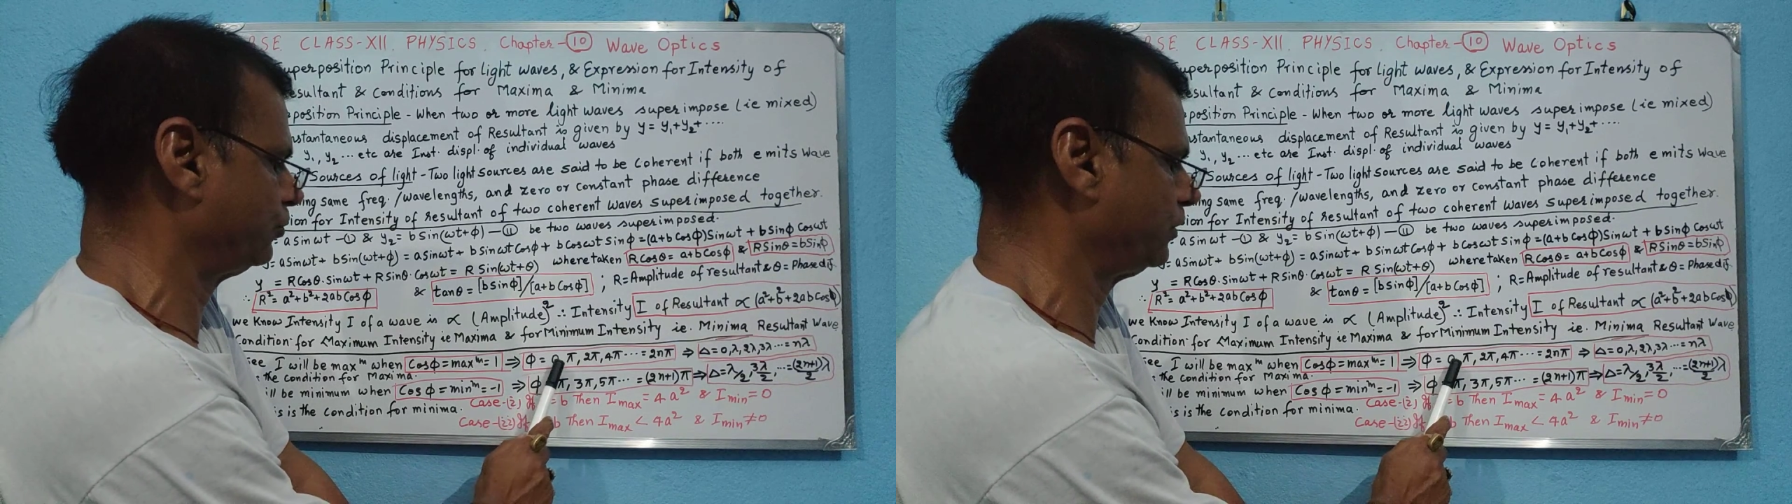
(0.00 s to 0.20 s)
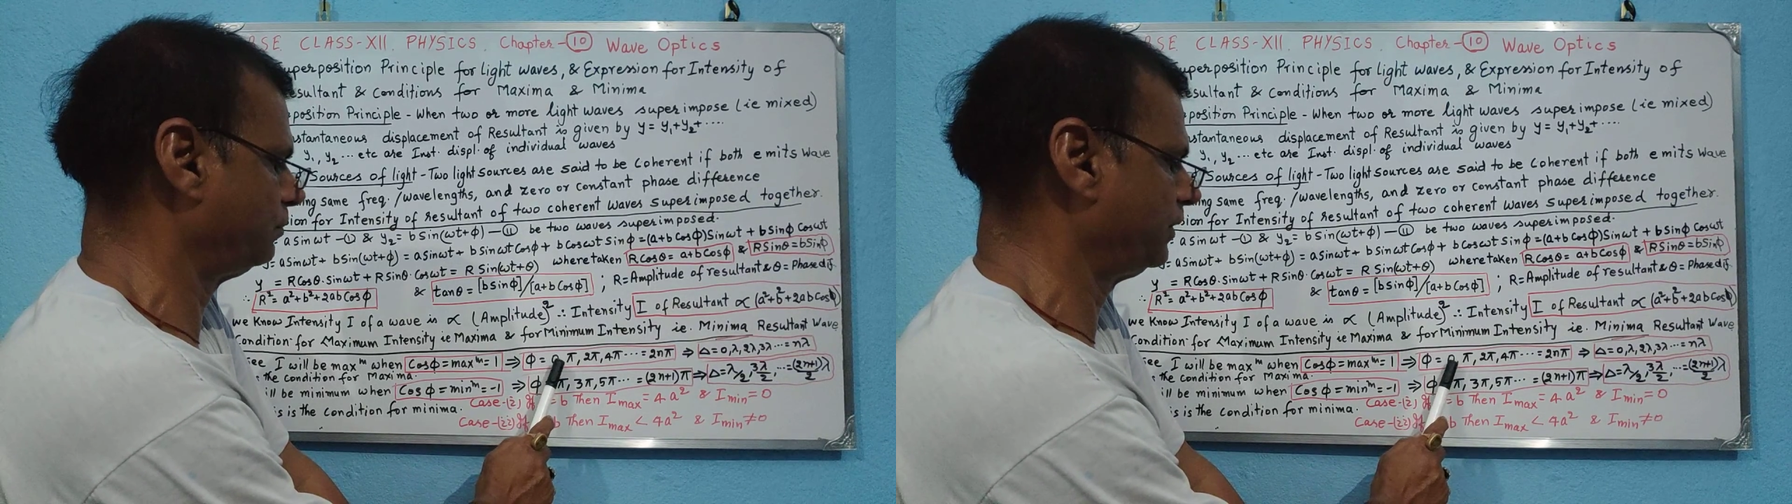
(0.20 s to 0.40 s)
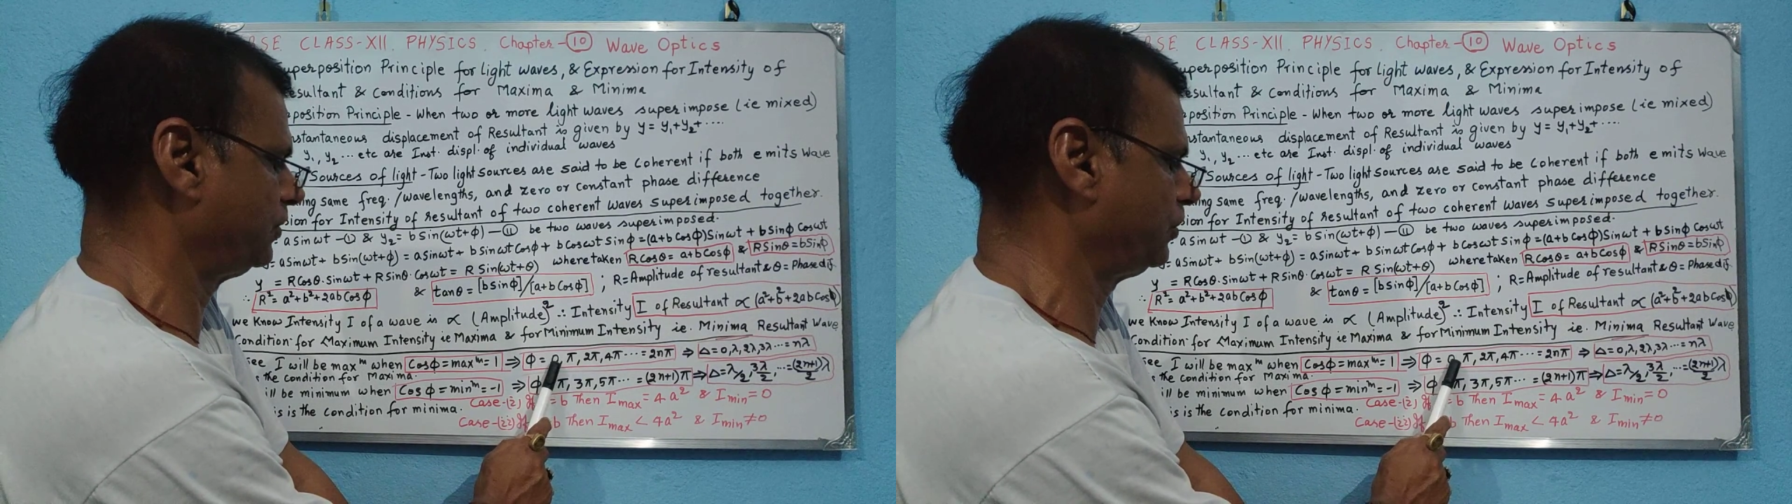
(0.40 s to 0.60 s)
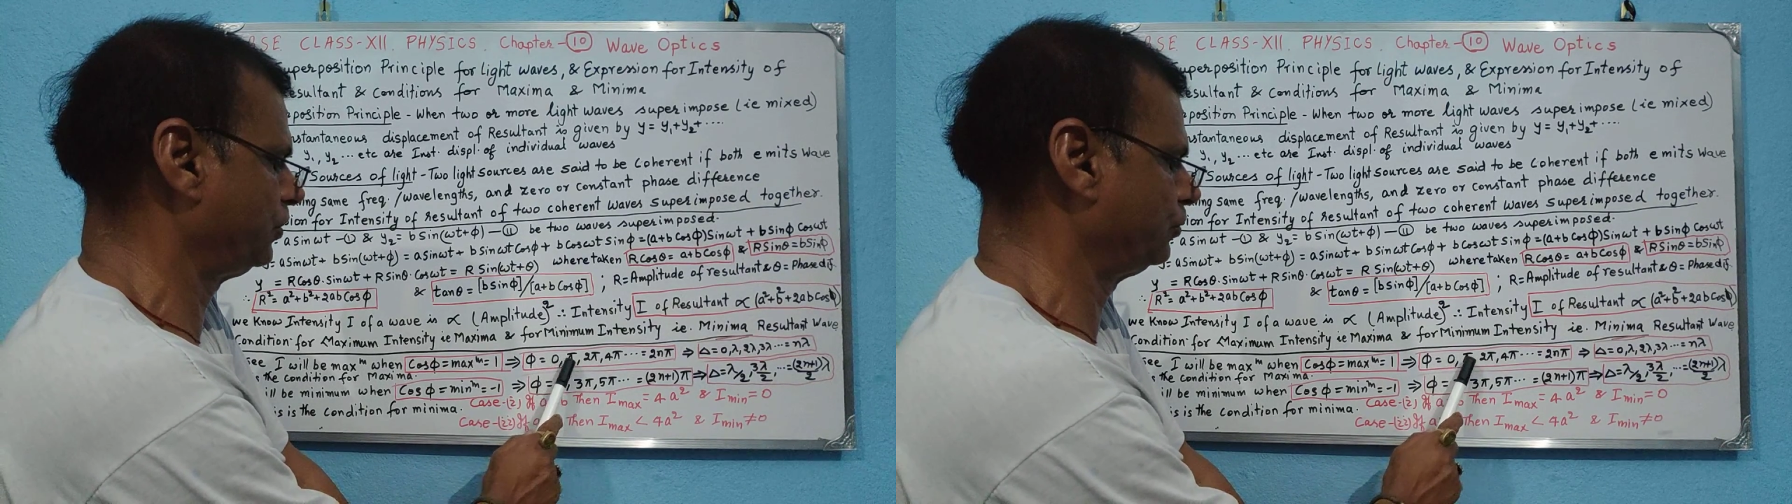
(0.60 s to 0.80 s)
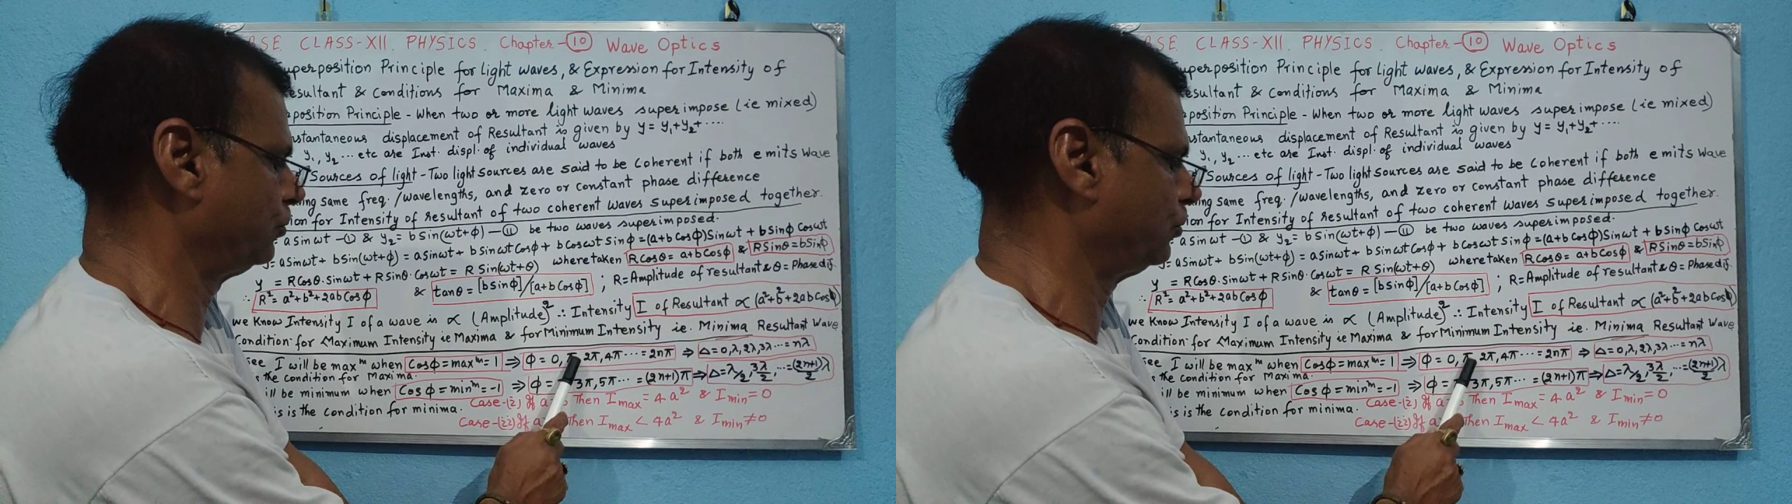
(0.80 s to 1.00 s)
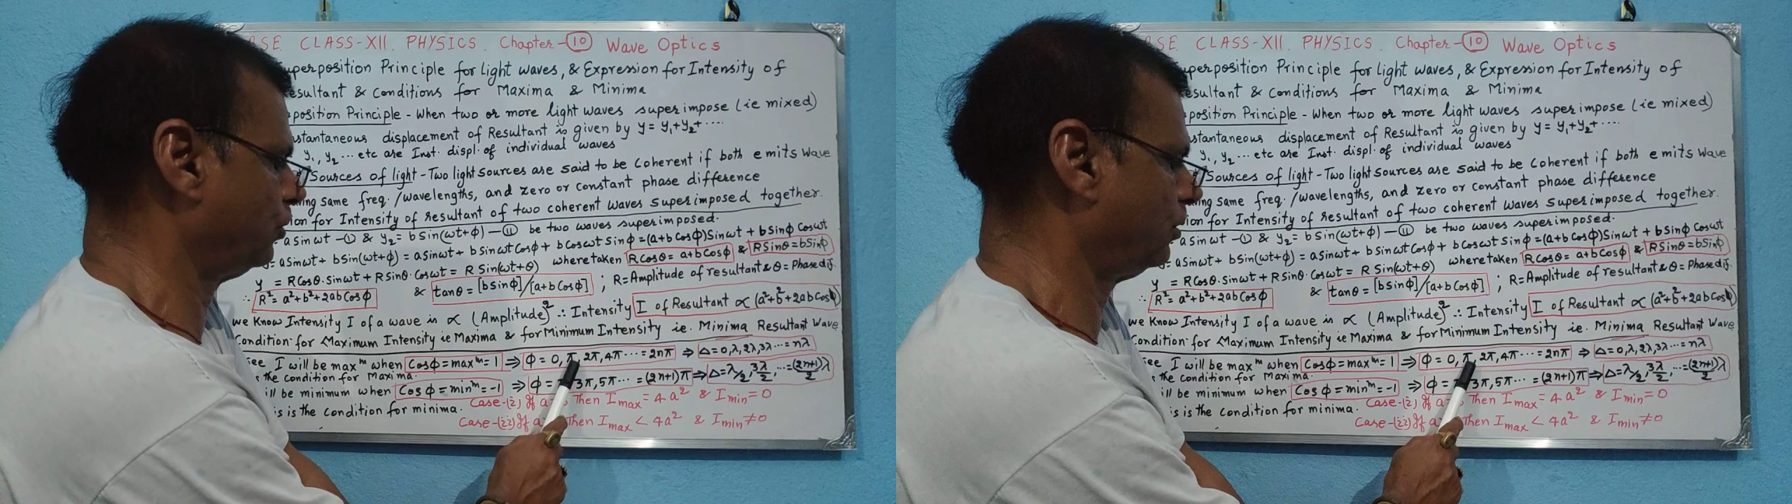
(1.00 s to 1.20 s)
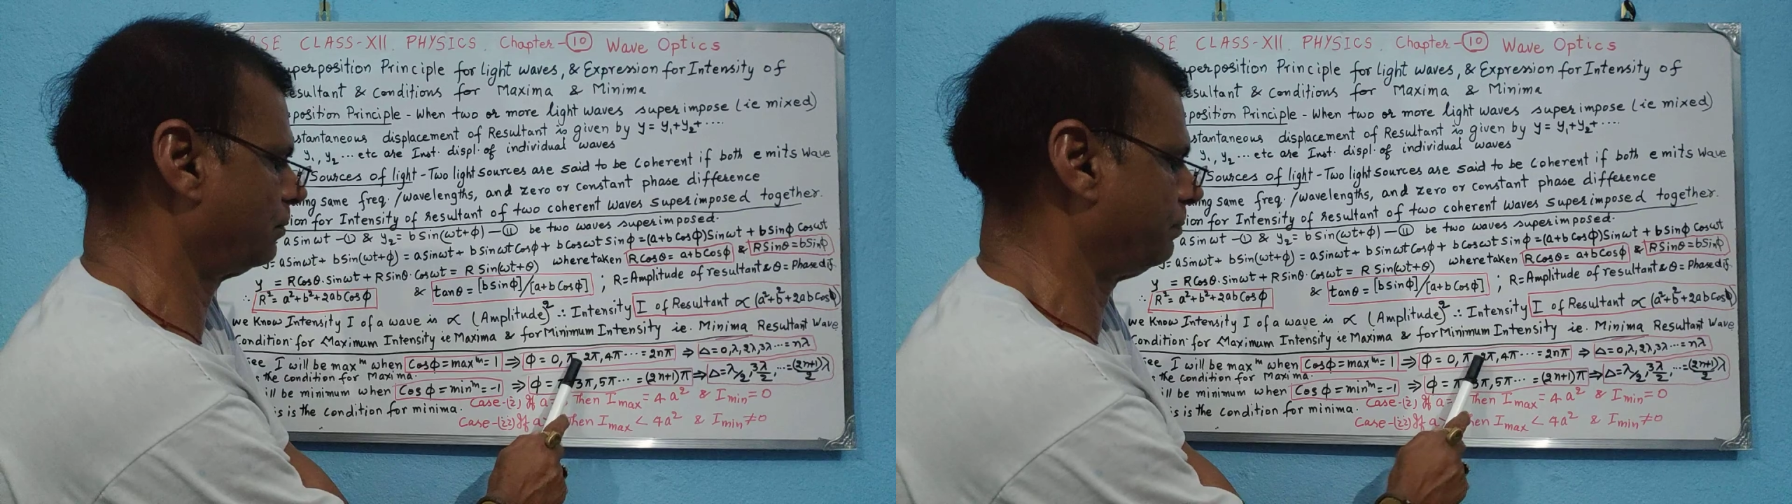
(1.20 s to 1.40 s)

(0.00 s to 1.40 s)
should be 0 or